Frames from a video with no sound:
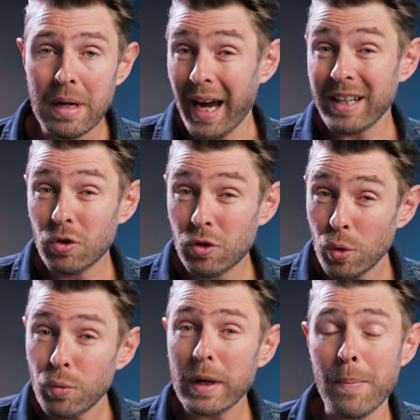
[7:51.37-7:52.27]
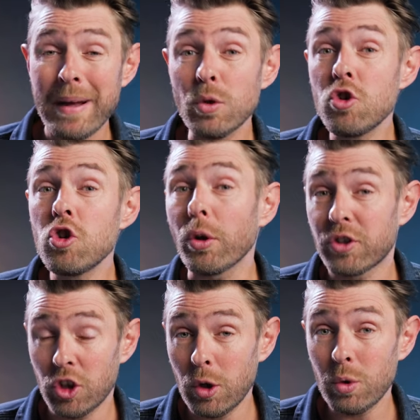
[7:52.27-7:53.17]
I do recommend you
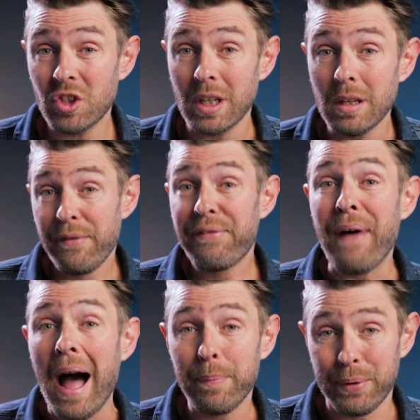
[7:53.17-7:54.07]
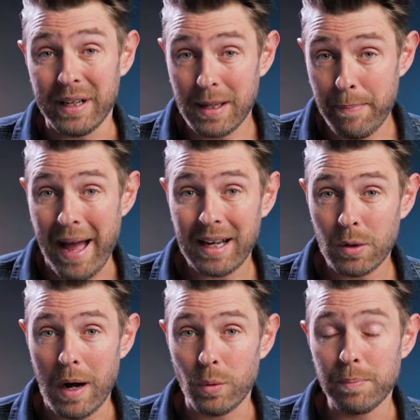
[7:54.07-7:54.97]
not using fabric
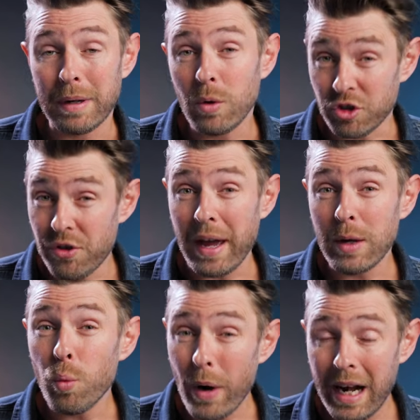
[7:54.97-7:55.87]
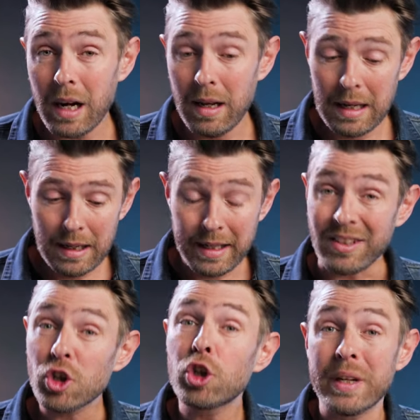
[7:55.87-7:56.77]
background because they will
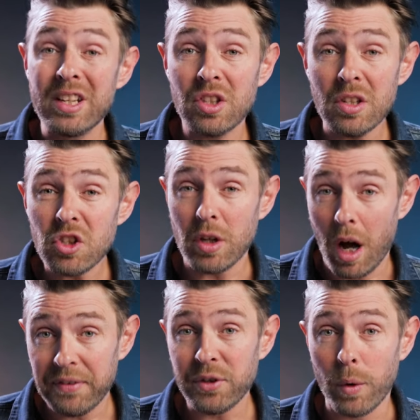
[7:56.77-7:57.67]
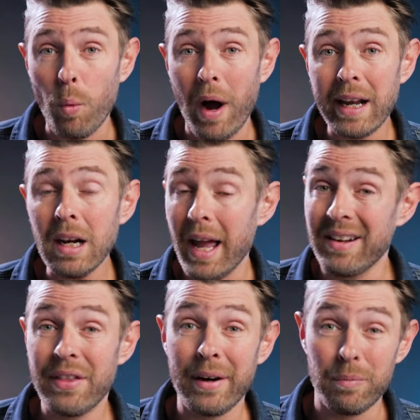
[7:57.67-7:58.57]
get creases after a while
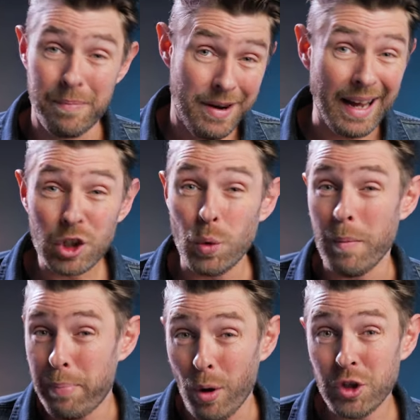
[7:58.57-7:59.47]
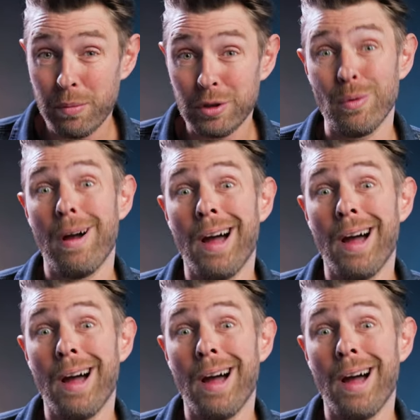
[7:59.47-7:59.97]
and they're next to impossible to